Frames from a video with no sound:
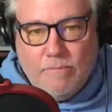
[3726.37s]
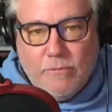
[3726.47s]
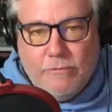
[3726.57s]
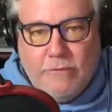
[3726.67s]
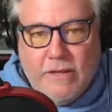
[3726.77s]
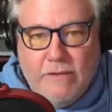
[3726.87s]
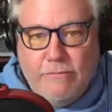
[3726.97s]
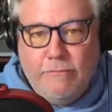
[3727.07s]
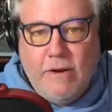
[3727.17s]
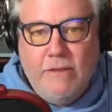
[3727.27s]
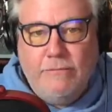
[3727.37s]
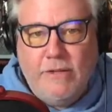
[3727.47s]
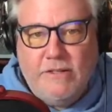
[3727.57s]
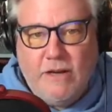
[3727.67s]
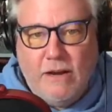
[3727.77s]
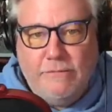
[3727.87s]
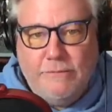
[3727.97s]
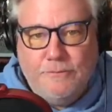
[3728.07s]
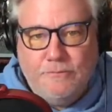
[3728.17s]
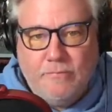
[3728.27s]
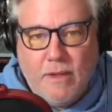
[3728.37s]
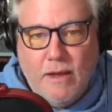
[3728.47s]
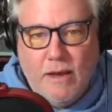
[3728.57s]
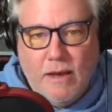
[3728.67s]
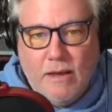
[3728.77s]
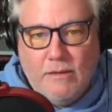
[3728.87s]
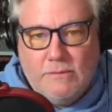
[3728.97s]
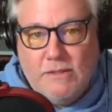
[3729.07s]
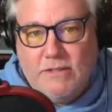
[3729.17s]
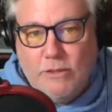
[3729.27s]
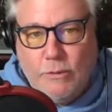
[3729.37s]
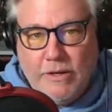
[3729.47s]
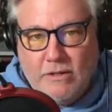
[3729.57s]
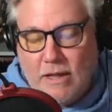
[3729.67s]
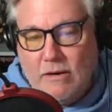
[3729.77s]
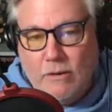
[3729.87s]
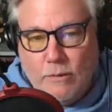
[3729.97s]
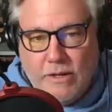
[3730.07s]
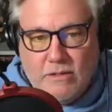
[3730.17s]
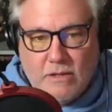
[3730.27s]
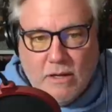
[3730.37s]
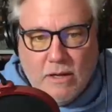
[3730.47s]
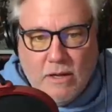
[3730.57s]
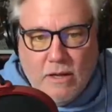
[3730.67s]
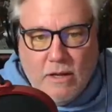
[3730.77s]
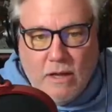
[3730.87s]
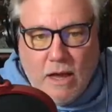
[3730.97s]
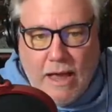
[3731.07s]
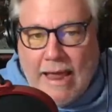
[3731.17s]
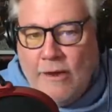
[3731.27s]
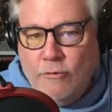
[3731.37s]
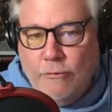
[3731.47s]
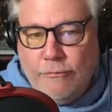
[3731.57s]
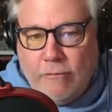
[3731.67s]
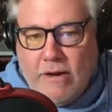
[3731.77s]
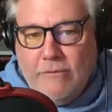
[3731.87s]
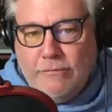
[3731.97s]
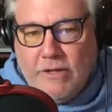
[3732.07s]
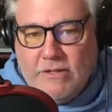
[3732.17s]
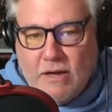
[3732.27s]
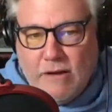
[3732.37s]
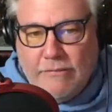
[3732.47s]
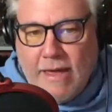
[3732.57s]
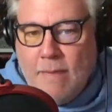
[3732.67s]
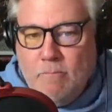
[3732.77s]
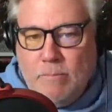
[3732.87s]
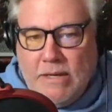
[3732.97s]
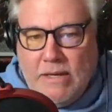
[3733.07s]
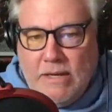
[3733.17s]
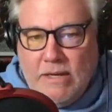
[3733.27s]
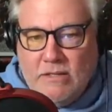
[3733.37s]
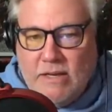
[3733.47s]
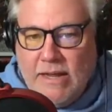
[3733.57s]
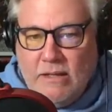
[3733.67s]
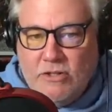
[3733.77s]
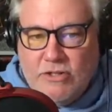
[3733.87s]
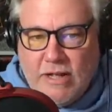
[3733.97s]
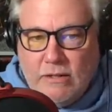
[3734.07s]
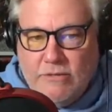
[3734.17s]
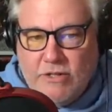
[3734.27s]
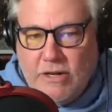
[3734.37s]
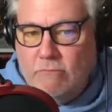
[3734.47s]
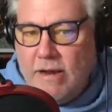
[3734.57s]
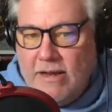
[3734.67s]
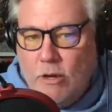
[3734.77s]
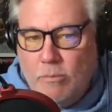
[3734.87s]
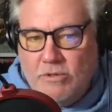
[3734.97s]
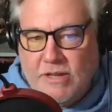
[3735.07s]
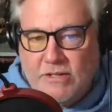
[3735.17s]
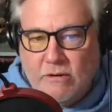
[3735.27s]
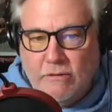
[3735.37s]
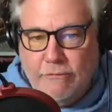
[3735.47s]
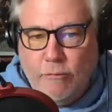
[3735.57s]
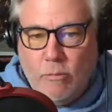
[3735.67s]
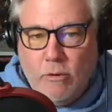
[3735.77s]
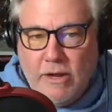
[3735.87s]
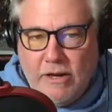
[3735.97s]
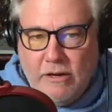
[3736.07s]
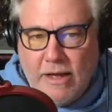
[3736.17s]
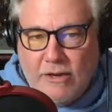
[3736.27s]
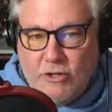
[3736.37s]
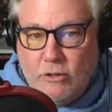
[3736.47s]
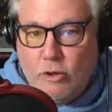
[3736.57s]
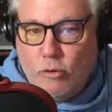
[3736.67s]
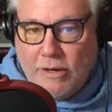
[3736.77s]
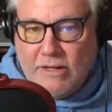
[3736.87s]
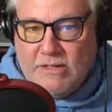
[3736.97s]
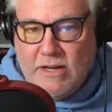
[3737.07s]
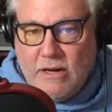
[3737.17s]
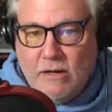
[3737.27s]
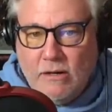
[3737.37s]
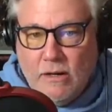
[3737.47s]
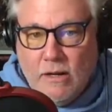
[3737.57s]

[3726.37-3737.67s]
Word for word: Flintoff. Let's see who he is. I don't know who he is. Andrew Freddie Flintoff, MBE, is an English television and radio presenter and former international cricketer.